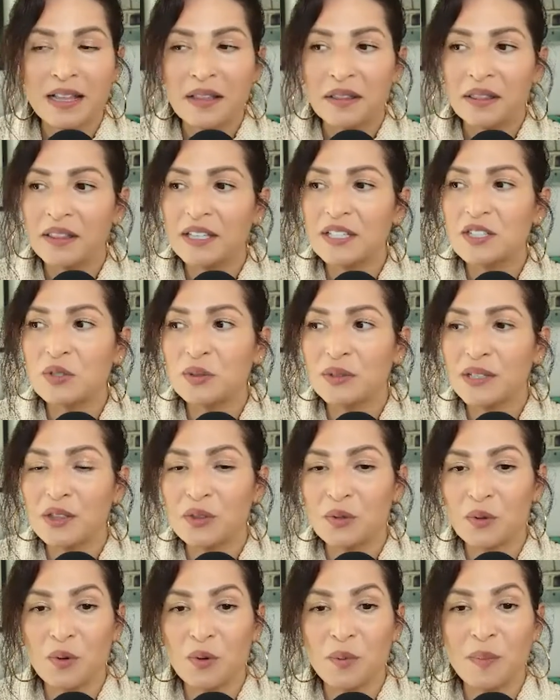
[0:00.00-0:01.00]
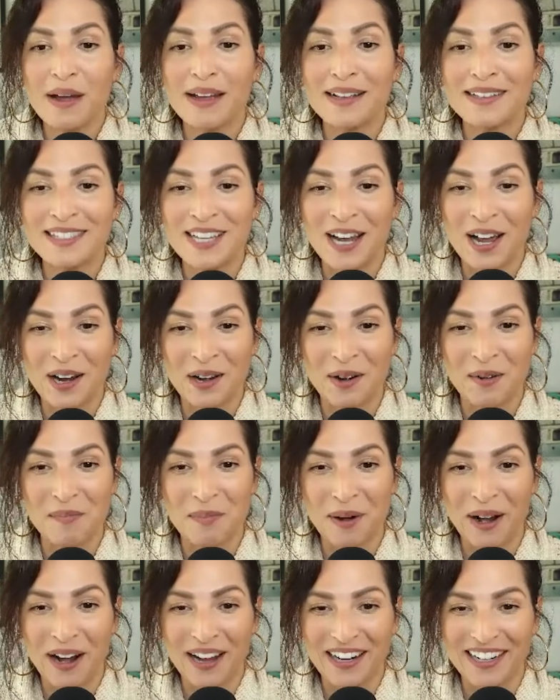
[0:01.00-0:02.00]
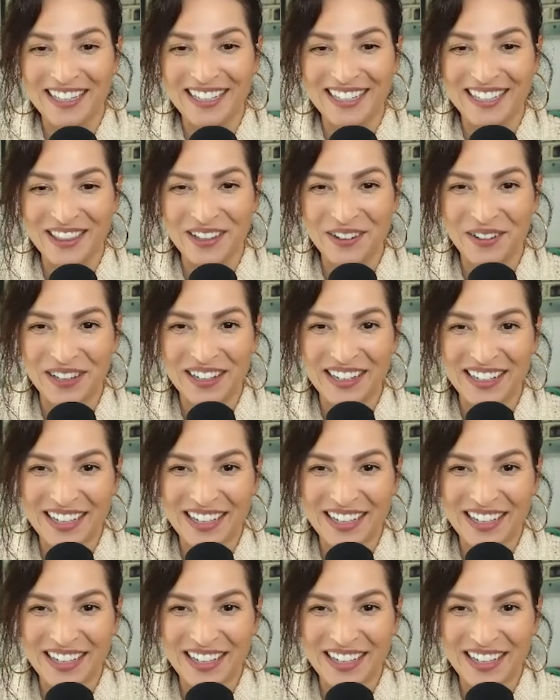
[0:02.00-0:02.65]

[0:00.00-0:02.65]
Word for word: literally threw my entire body in the,